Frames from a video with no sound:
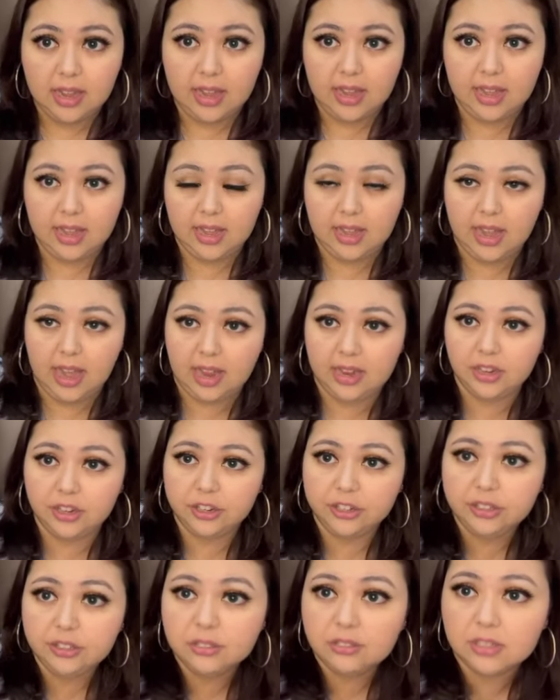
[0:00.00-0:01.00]

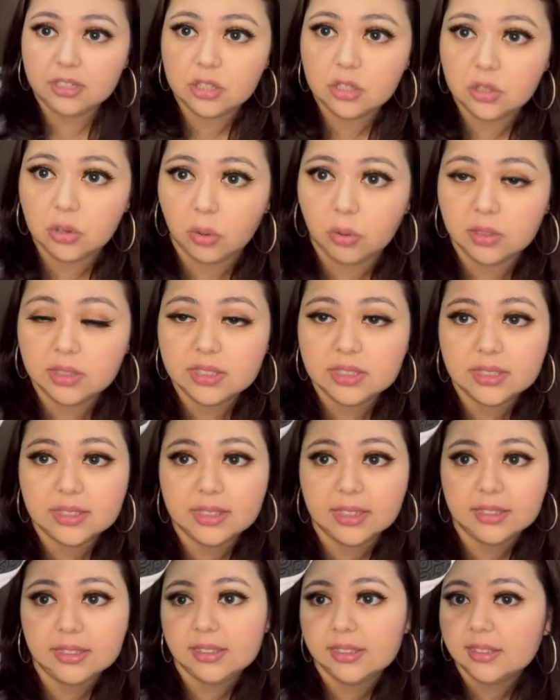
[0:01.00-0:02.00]
Under the sole is
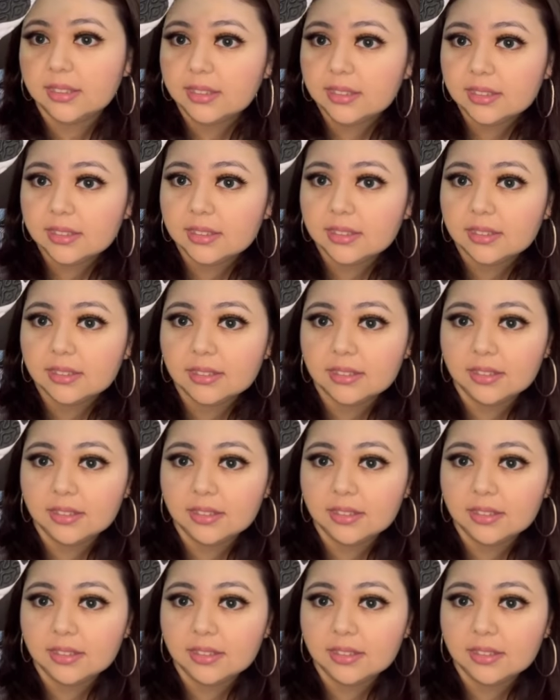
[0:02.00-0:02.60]
like this